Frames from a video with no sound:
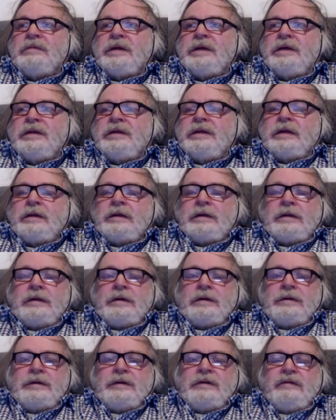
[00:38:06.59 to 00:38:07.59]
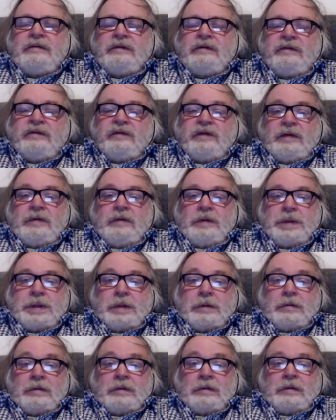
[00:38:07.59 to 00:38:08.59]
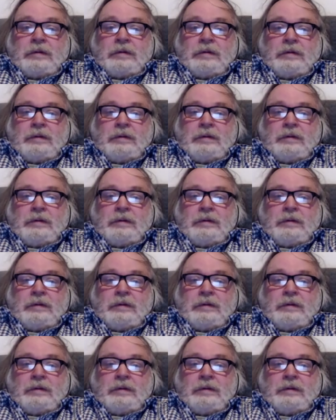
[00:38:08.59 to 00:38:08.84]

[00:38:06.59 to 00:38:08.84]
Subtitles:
to make that kind of fusion.